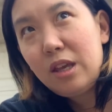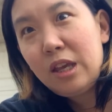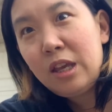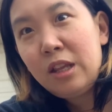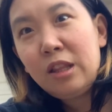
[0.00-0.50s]

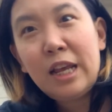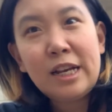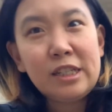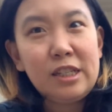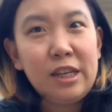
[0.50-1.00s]
And
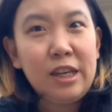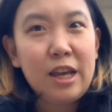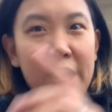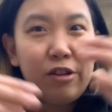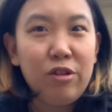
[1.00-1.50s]
lastly,
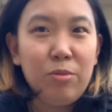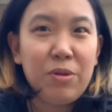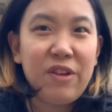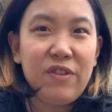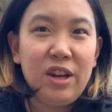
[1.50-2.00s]
I do
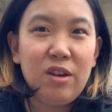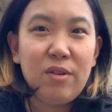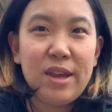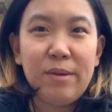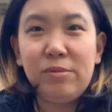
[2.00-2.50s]
play video
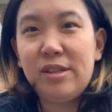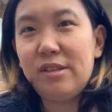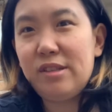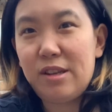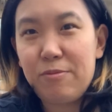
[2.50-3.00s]
games
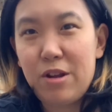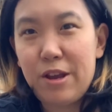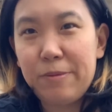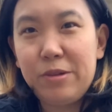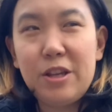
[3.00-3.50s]

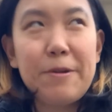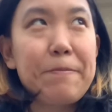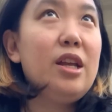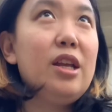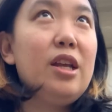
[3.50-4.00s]
sometimes.
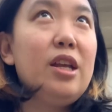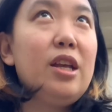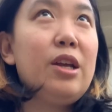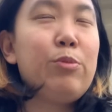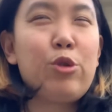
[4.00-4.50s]

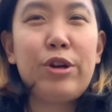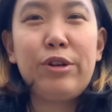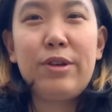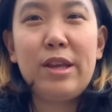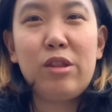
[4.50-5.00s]
I'm trying
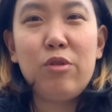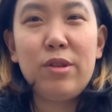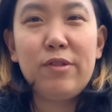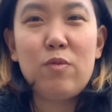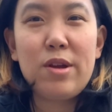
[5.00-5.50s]
to get through
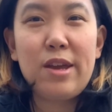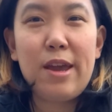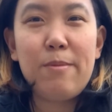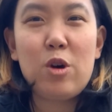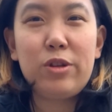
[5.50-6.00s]
this one
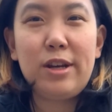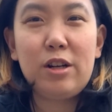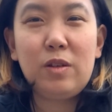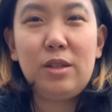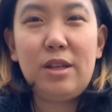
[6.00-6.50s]
game called
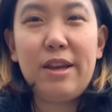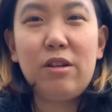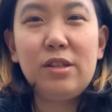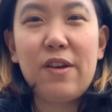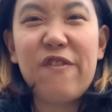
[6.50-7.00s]

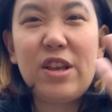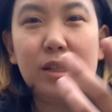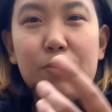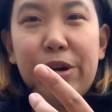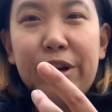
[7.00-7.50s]
Tales of
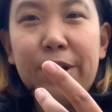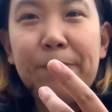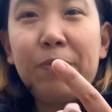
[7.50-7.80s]
Vesperia.